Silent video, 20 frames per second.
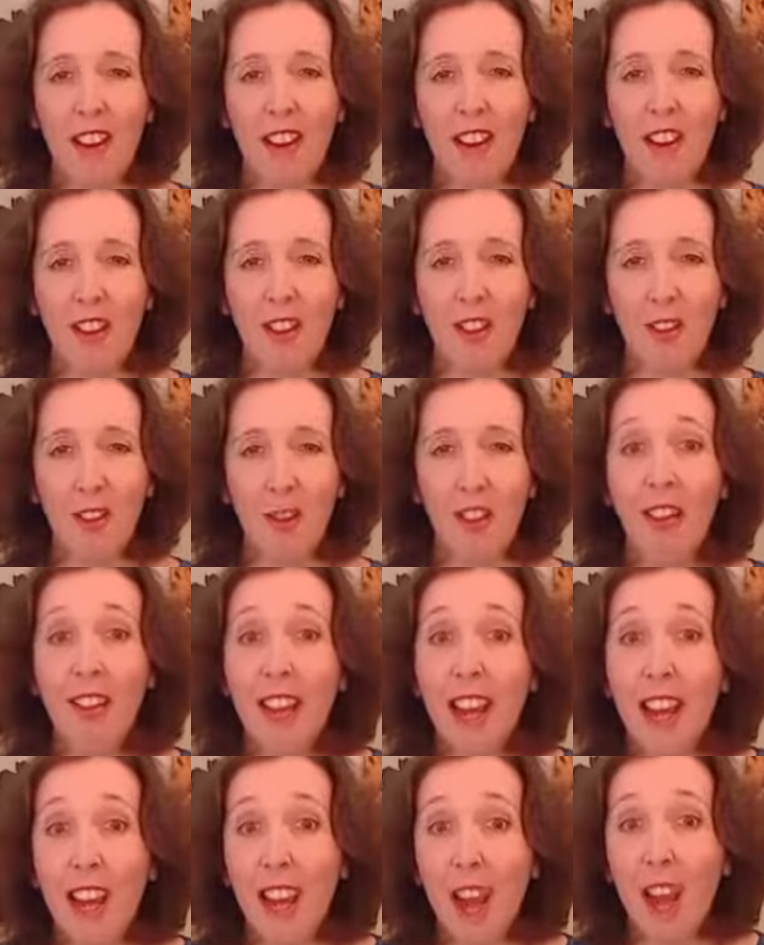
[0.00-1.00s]
So
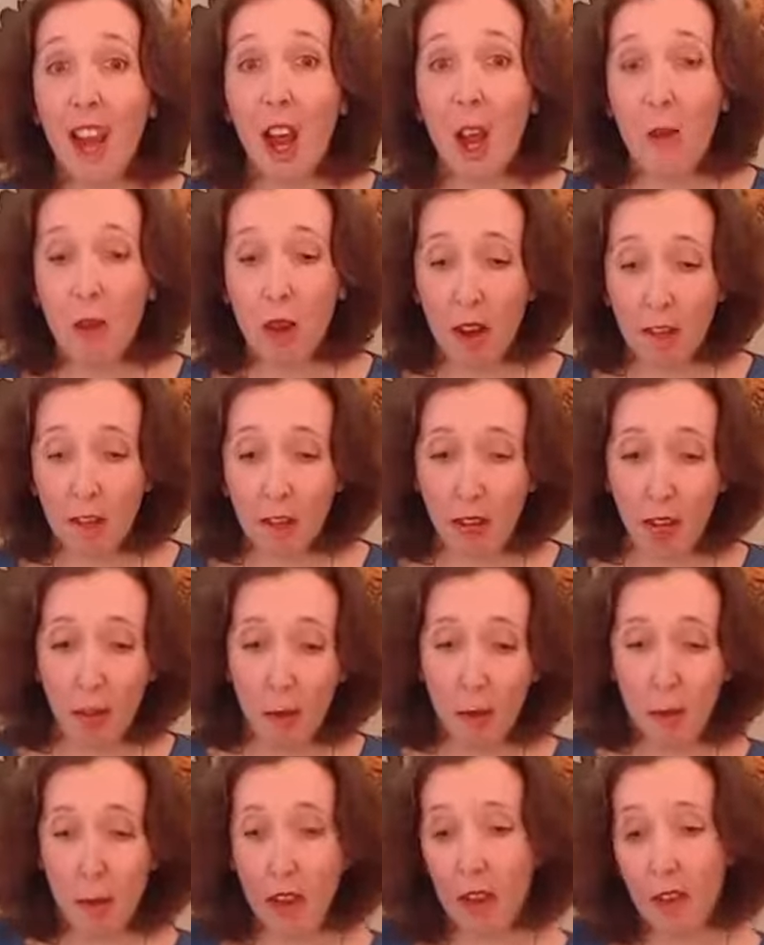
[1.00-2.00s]
today I'm having a
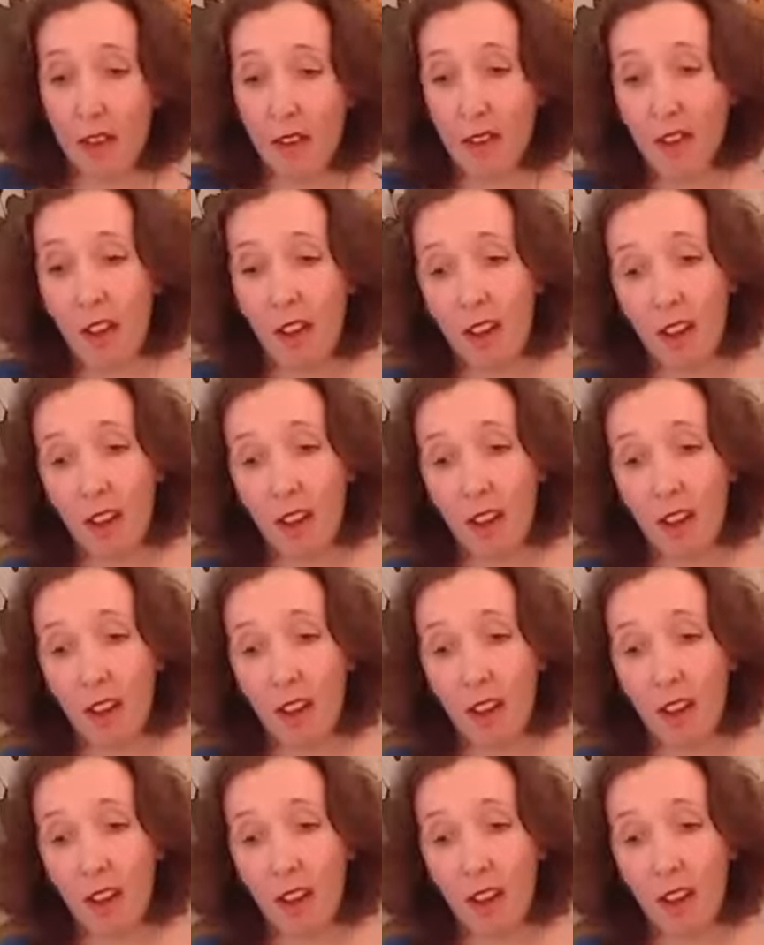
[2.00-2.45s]
bit of a